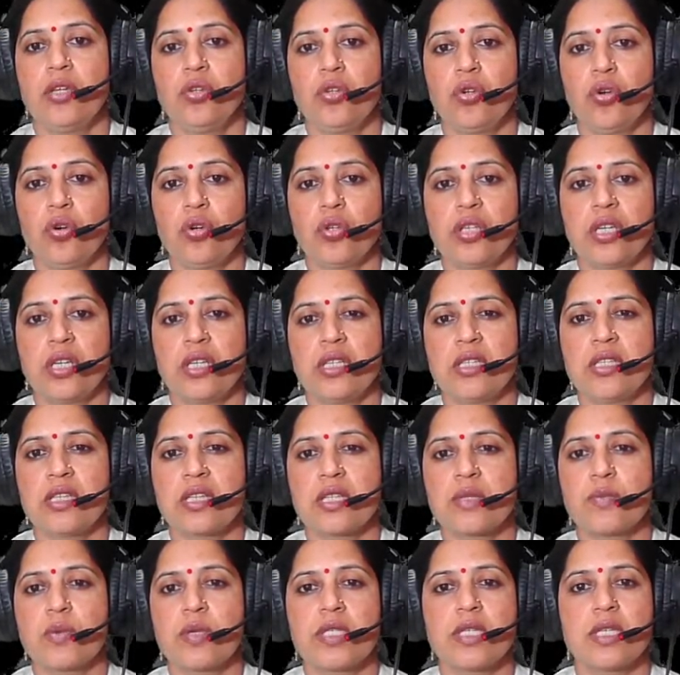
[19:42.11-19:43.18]
Not
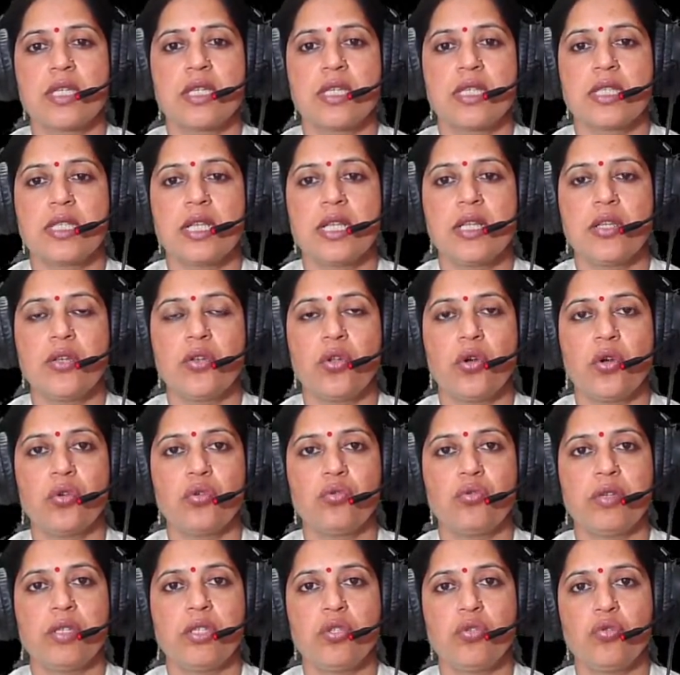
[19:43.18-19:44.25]
36% HCl, not
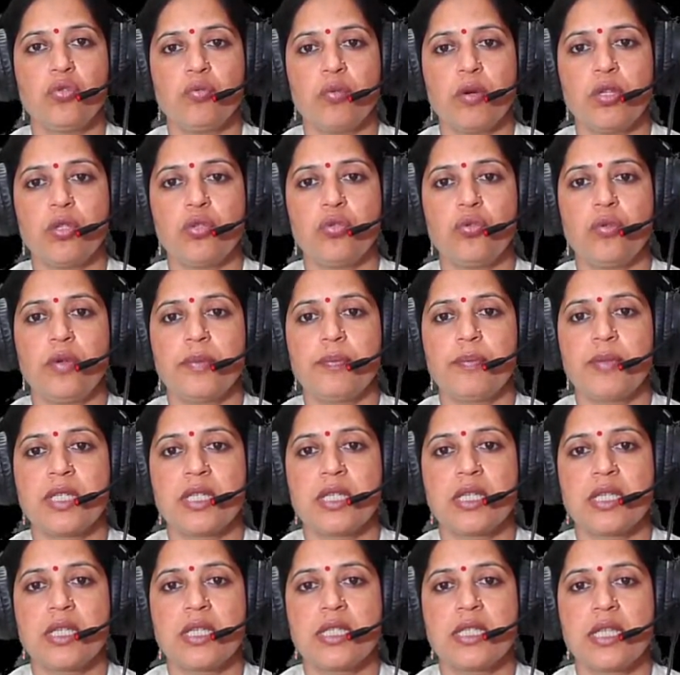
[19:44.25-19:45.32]
22.28%
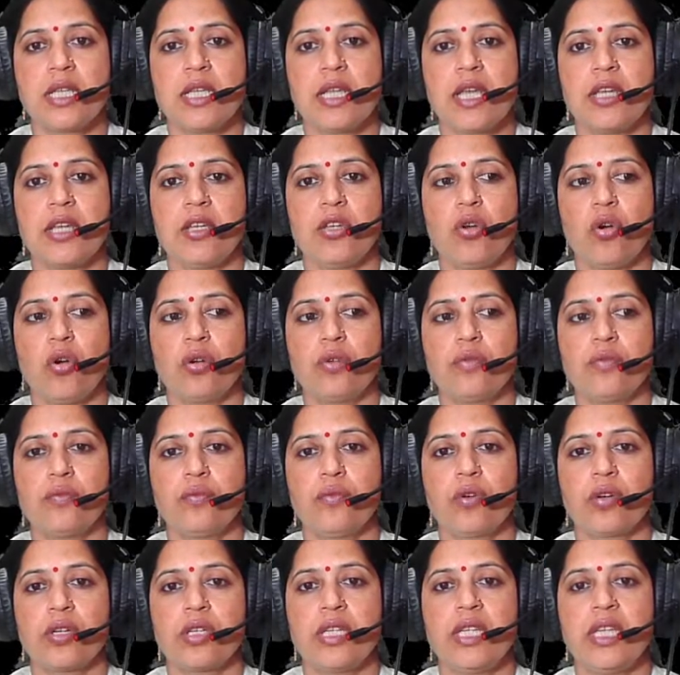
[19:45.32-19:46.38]
HCL, and not
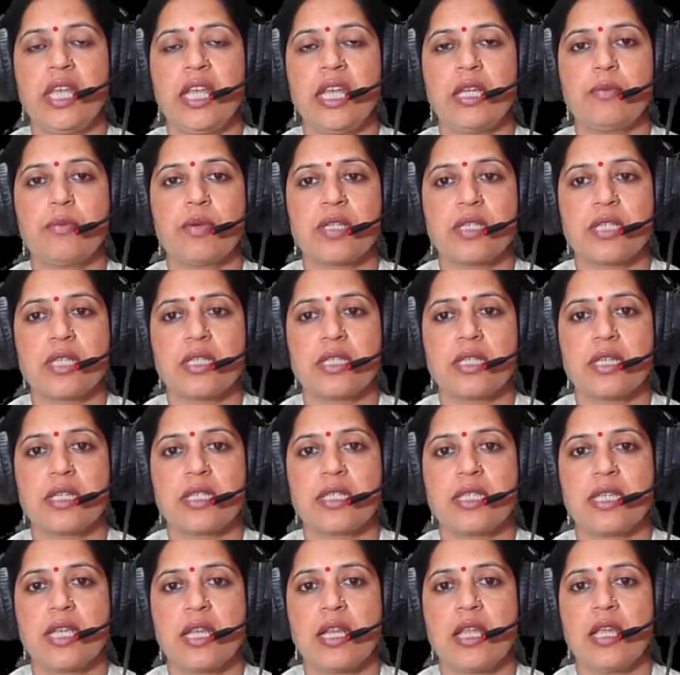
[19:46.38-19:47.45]
48%
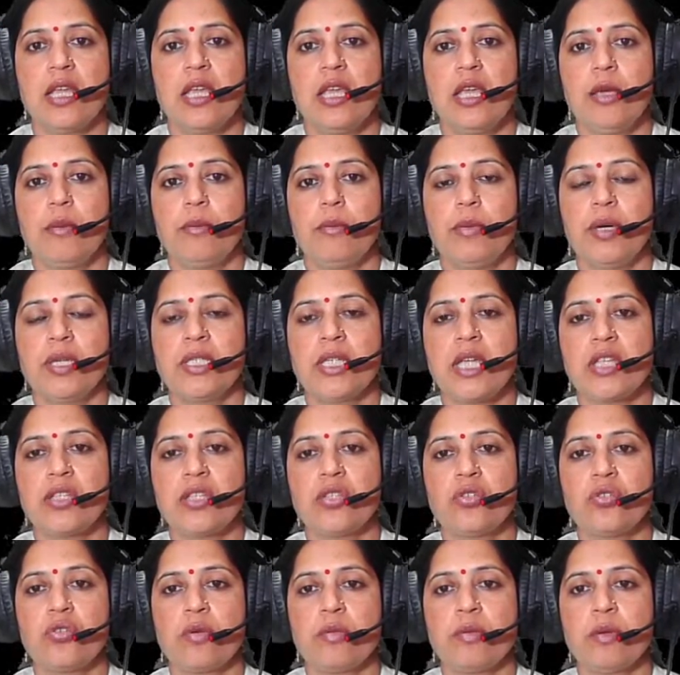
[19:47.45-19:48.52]
HCl. But
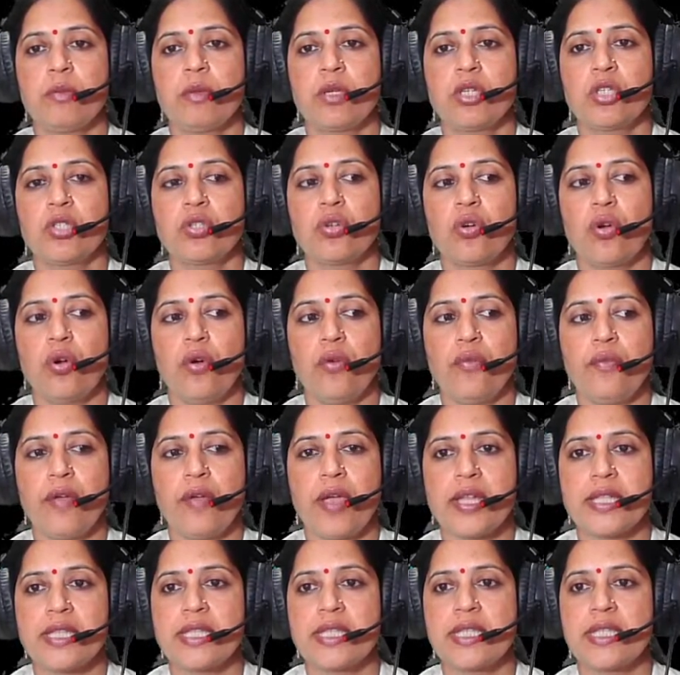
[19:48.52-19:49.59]
azeotropic mixture of
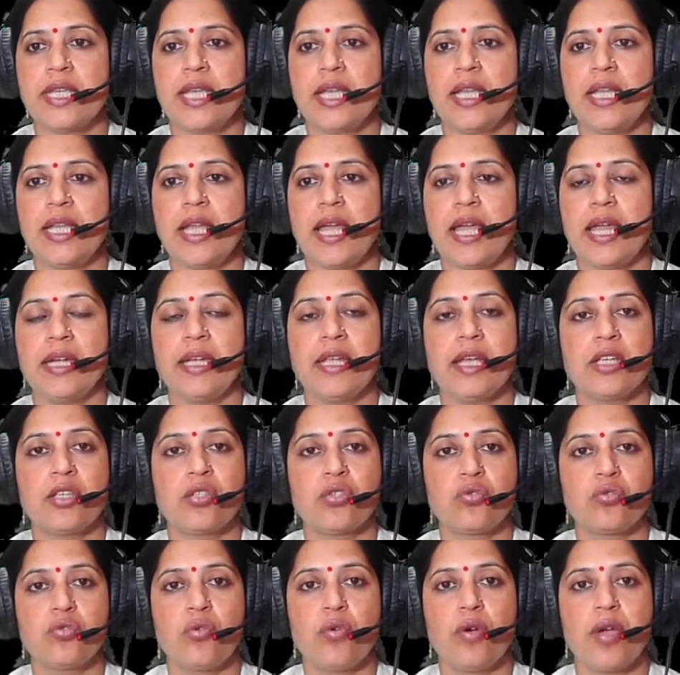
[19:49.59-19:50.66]
HCl and
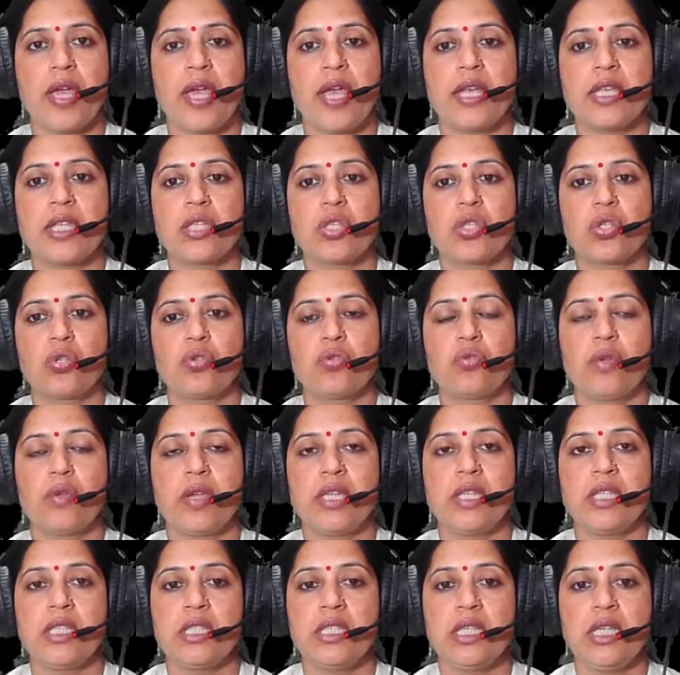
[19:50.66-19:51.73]
H2O has
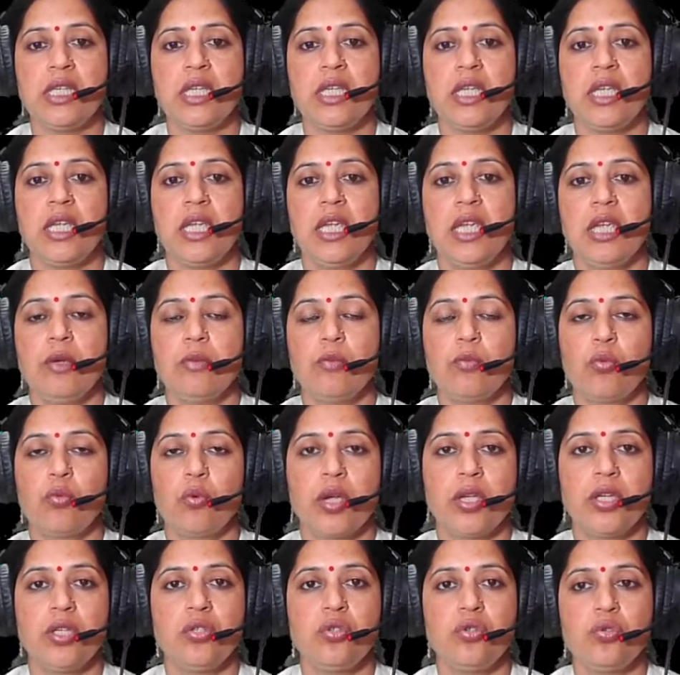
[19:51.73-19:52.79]

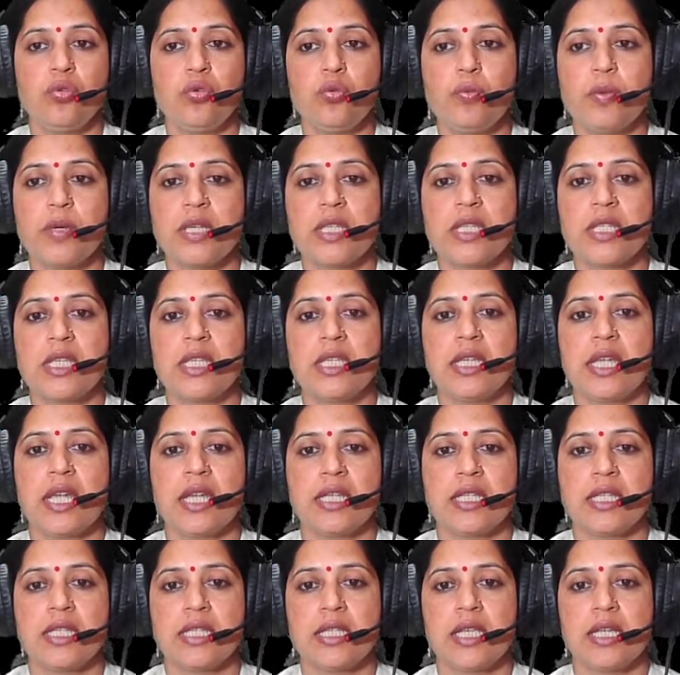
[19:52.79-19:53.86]
20.2%
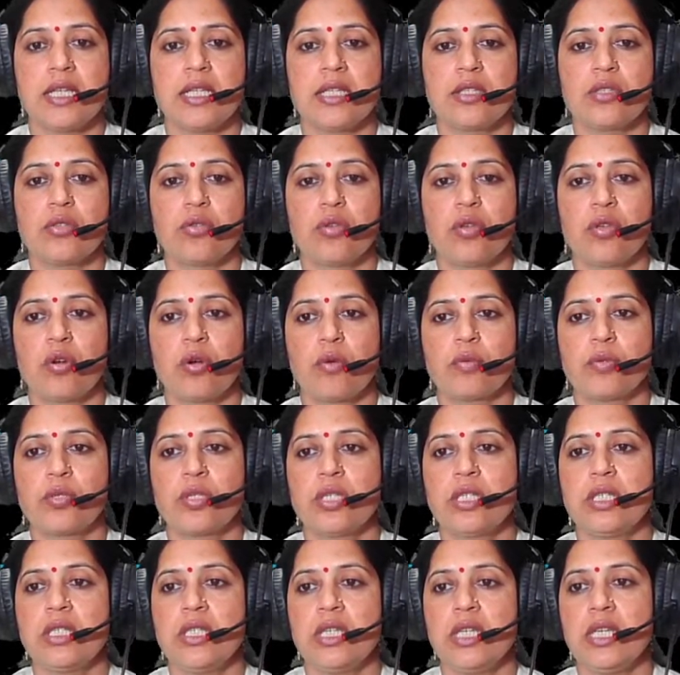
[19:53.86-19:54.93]
HCl. So here
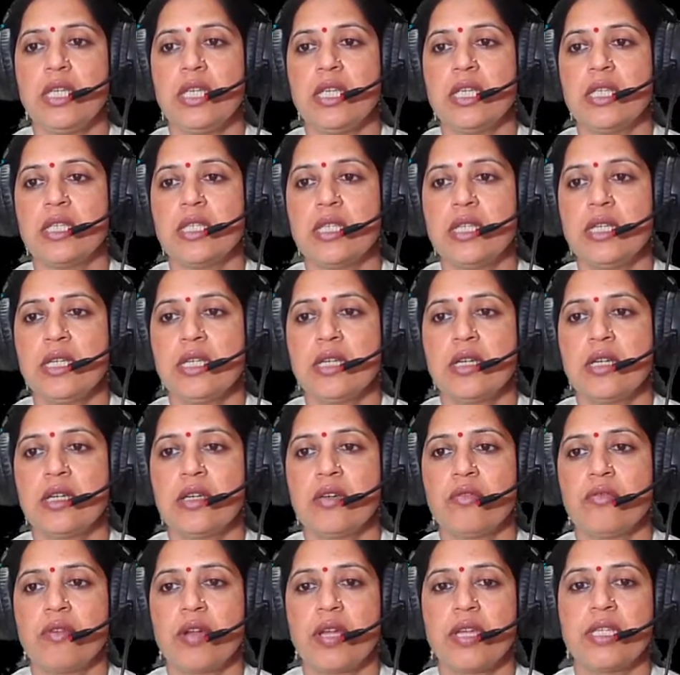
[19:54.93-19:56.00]
option D is the
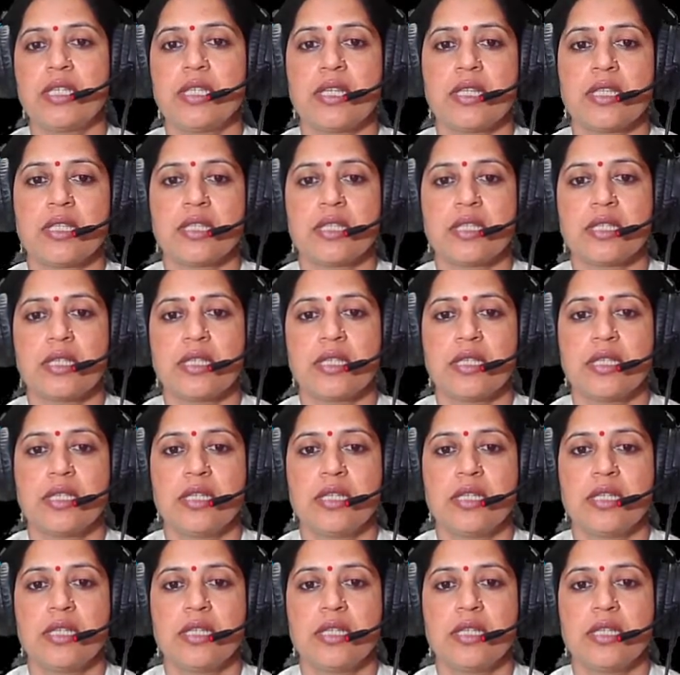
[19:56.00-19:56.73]
right answer.